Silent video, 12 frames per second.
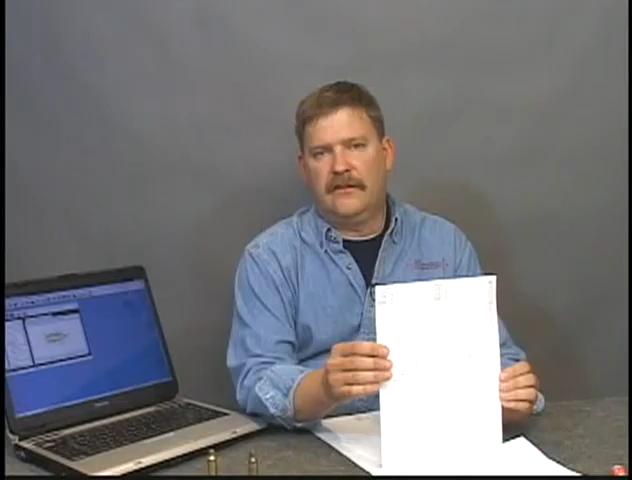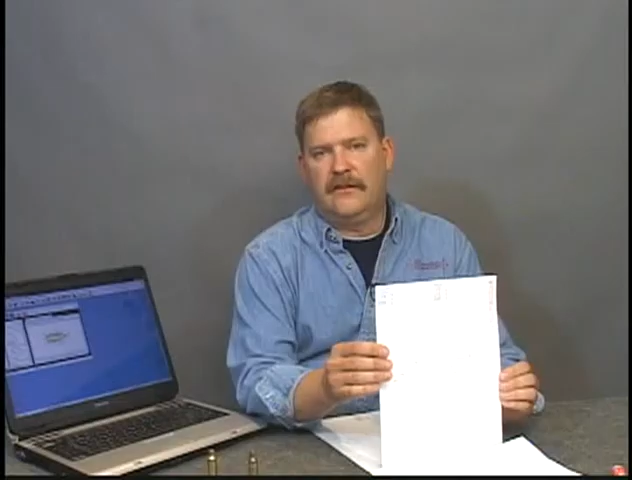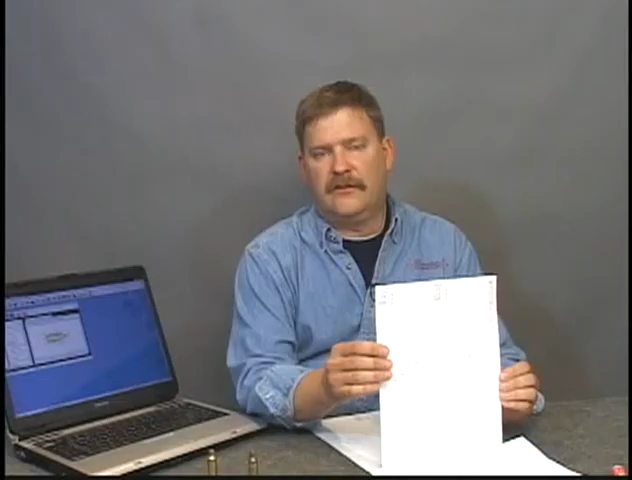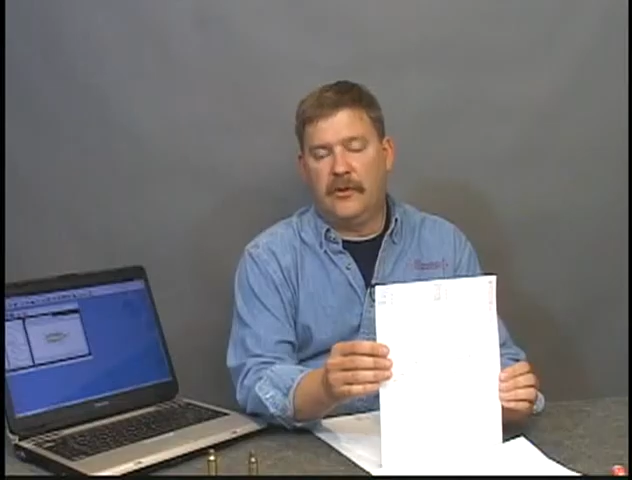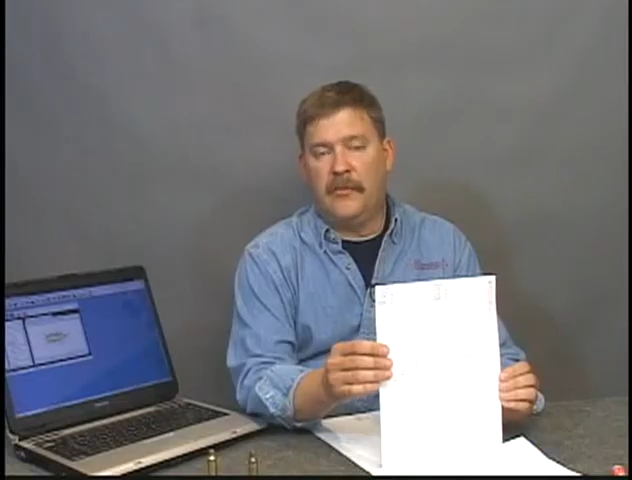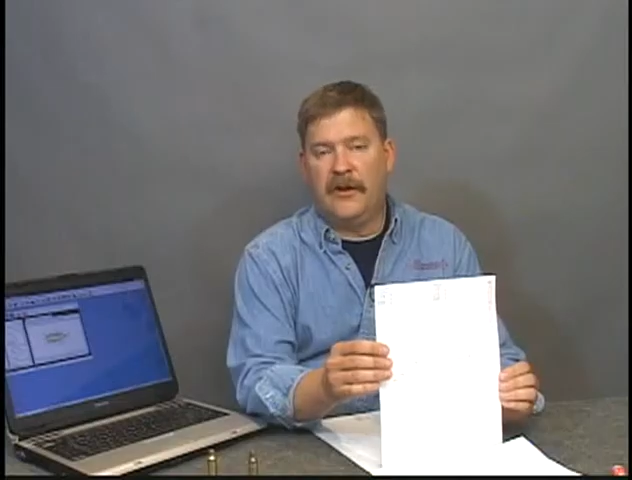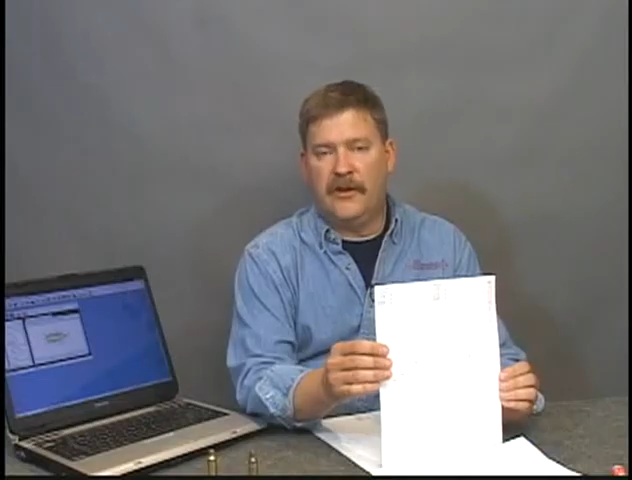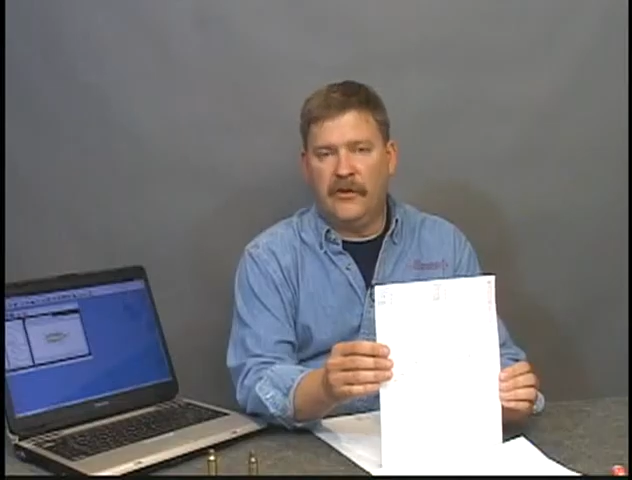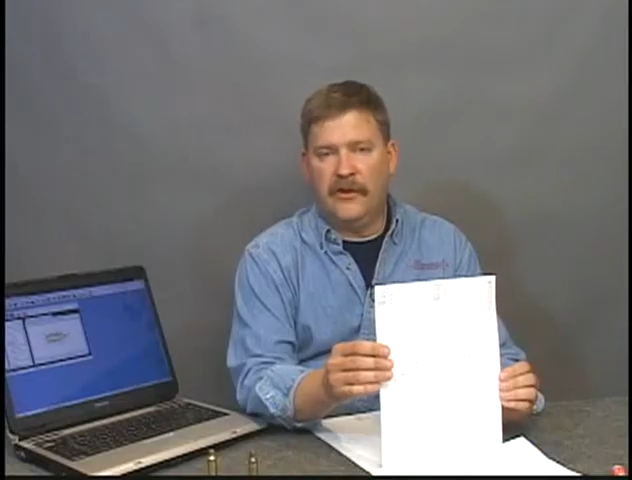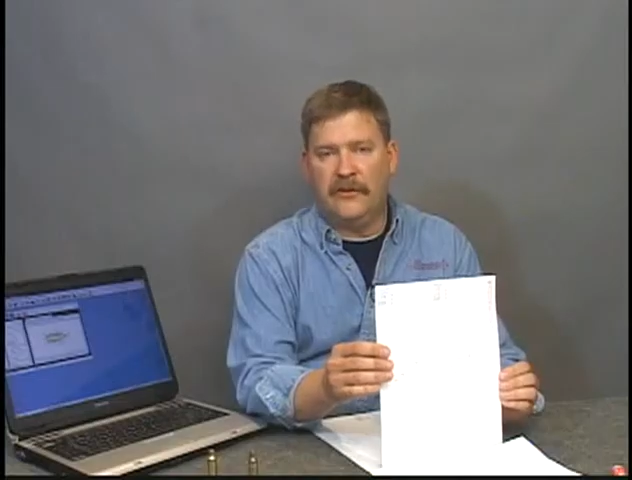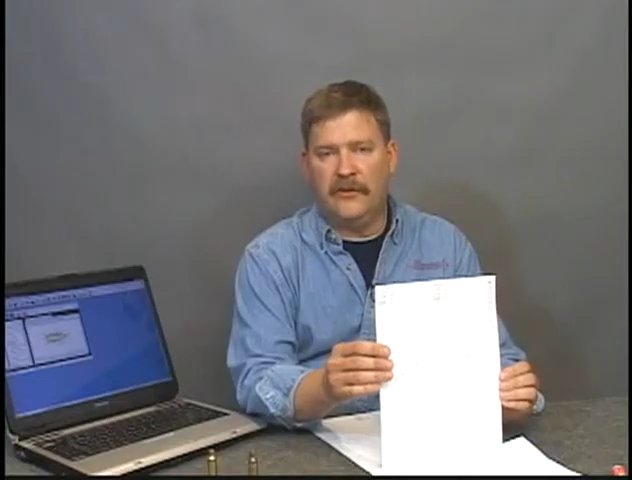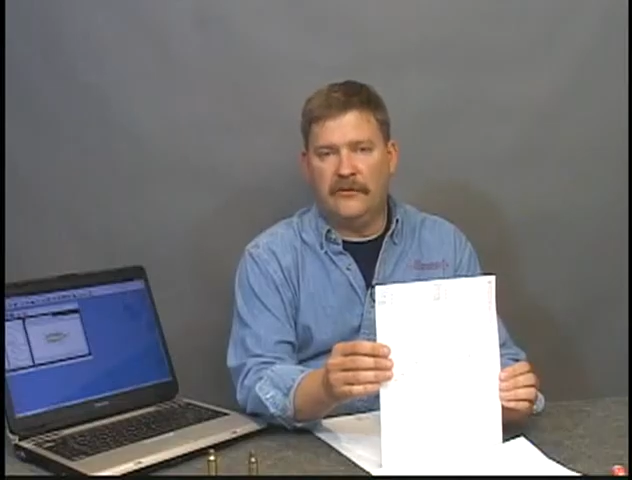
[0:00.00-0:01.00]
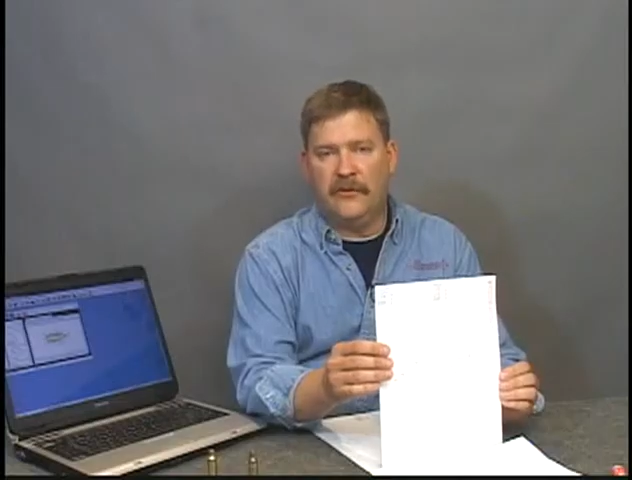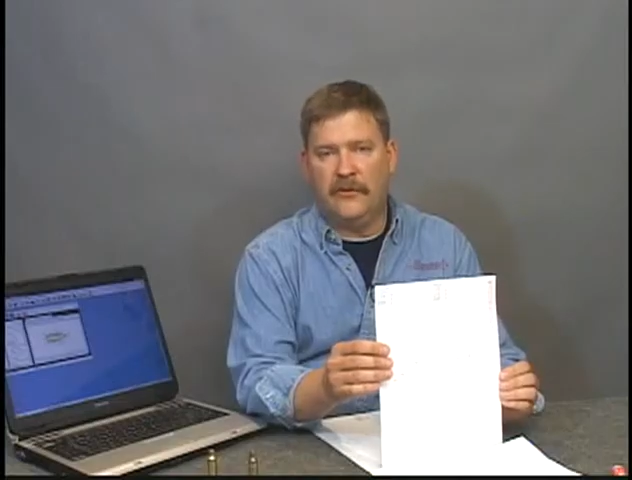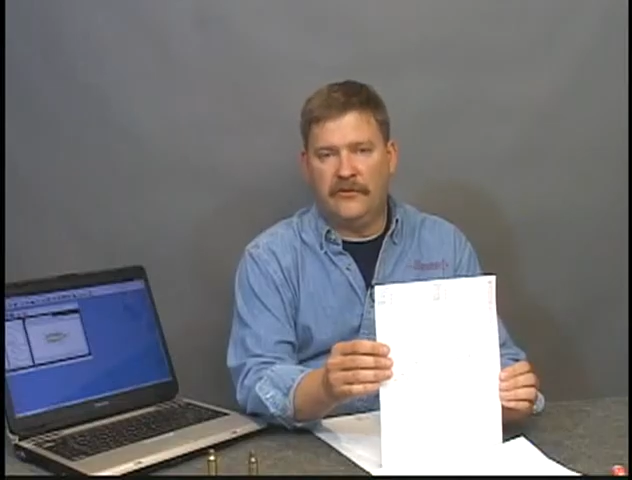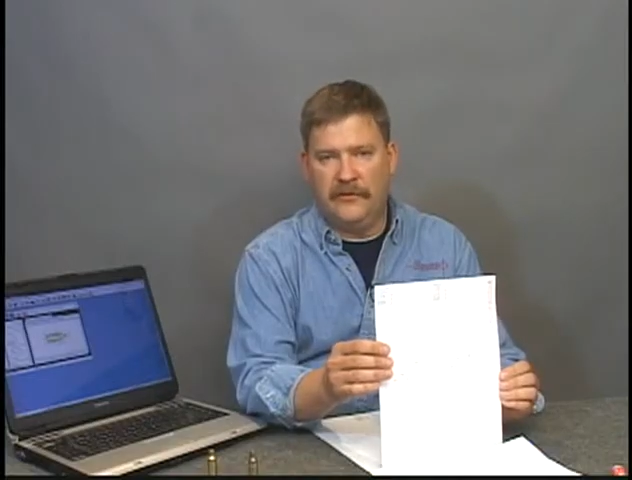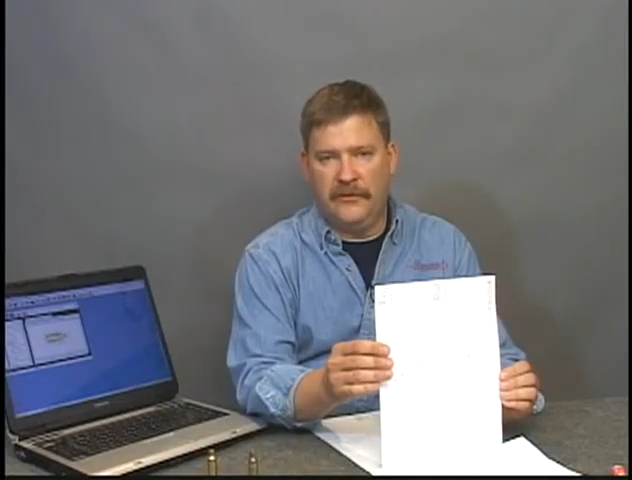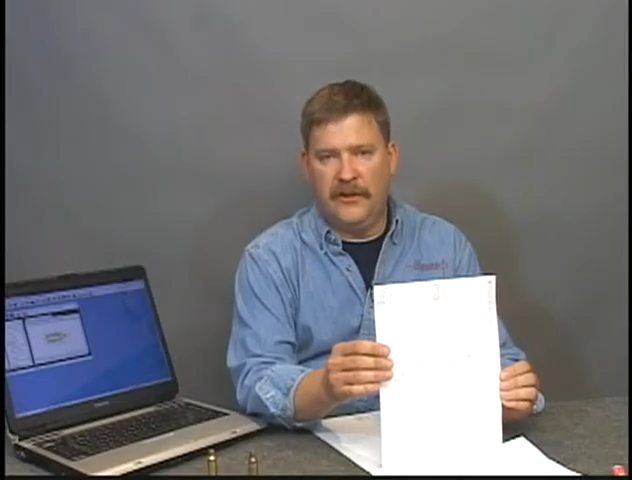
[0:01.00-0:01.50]
So by going to the
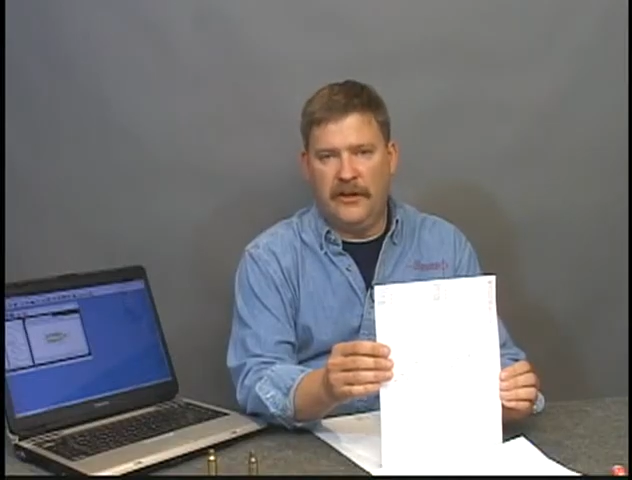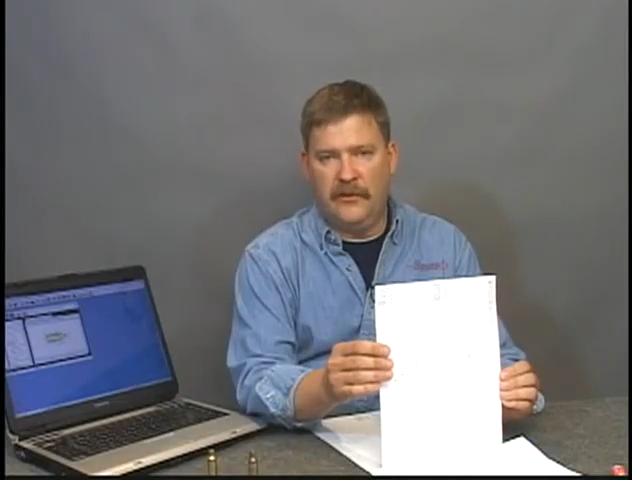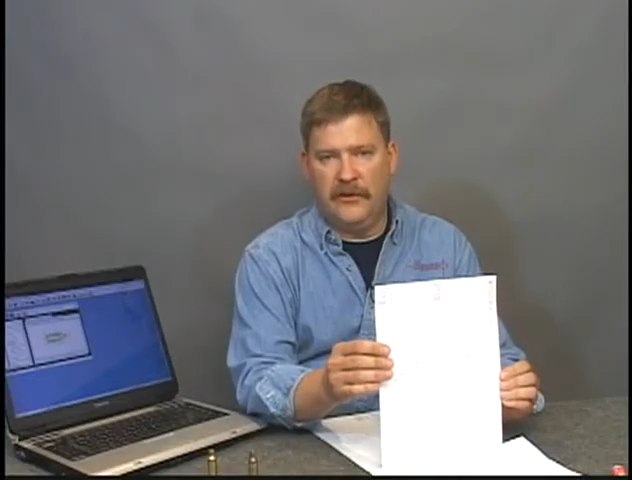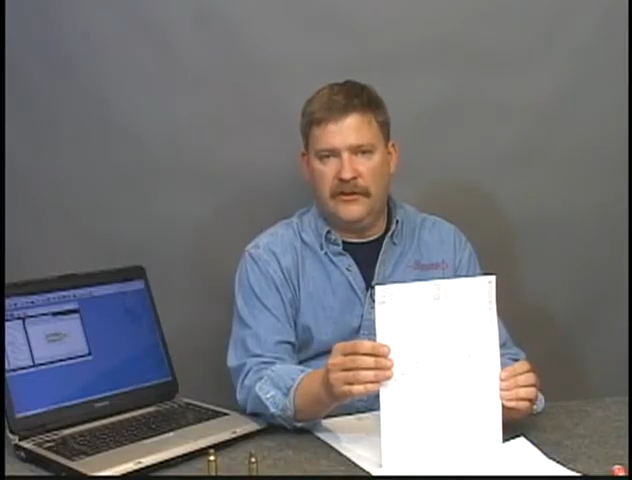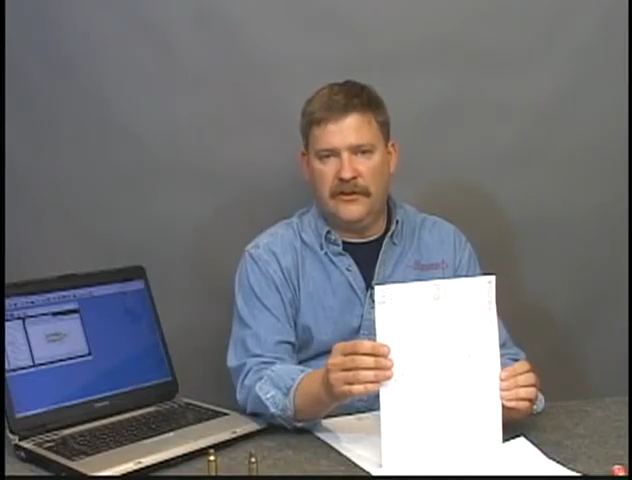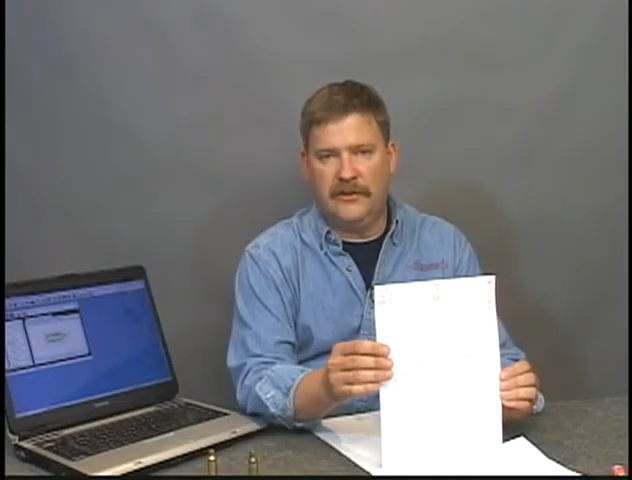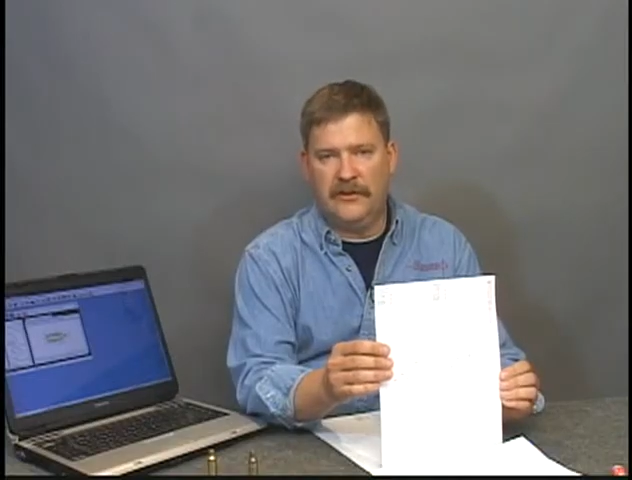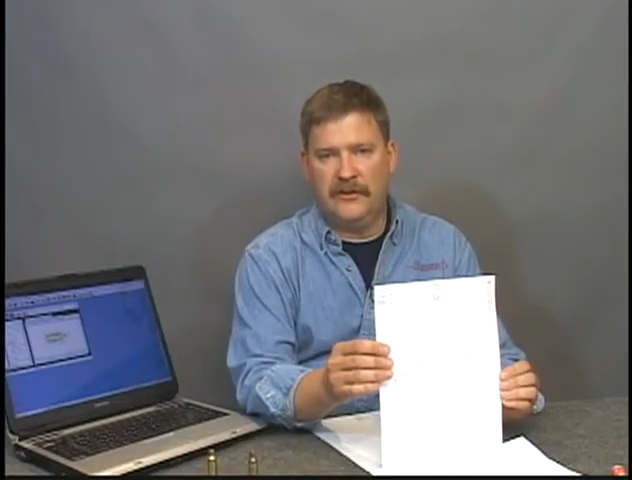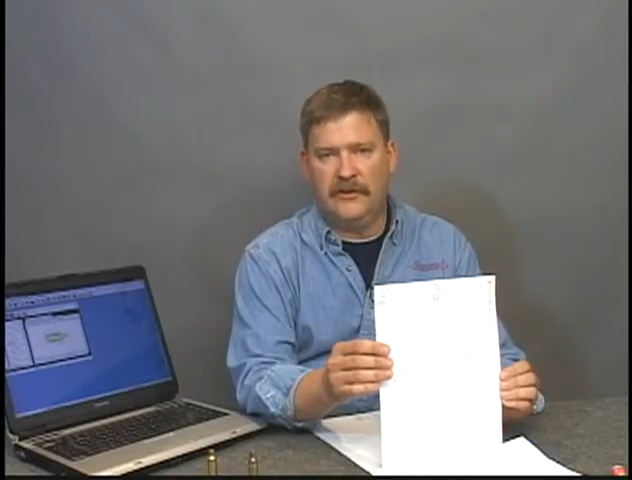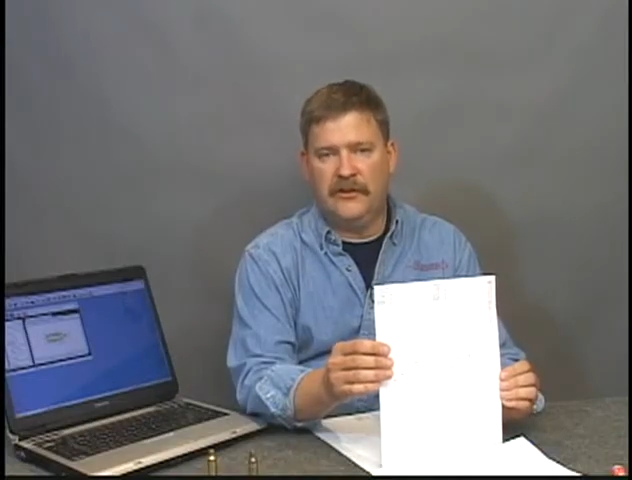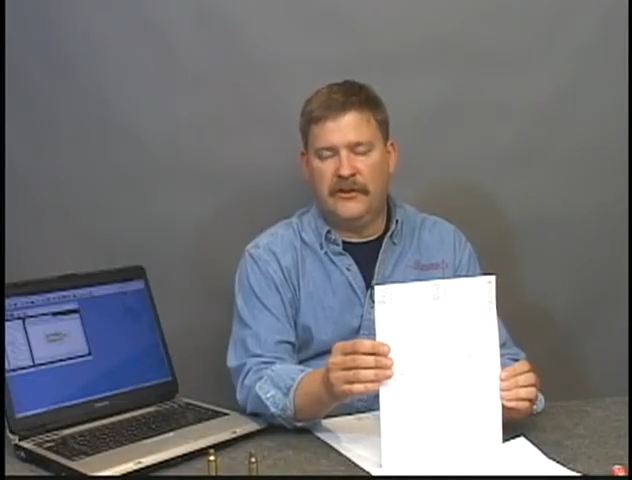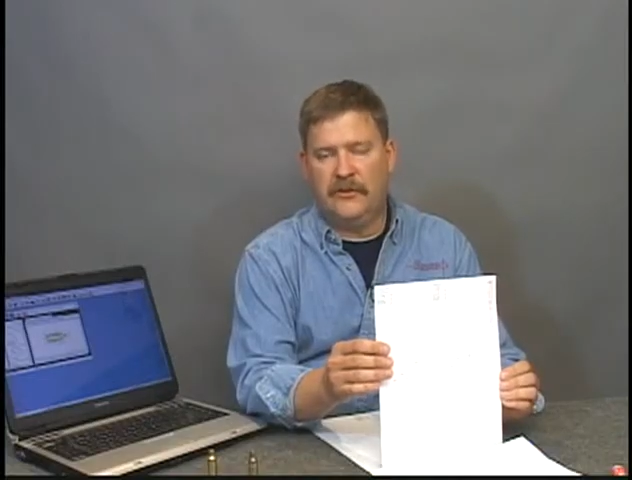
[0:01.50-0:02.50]
458 Winchester,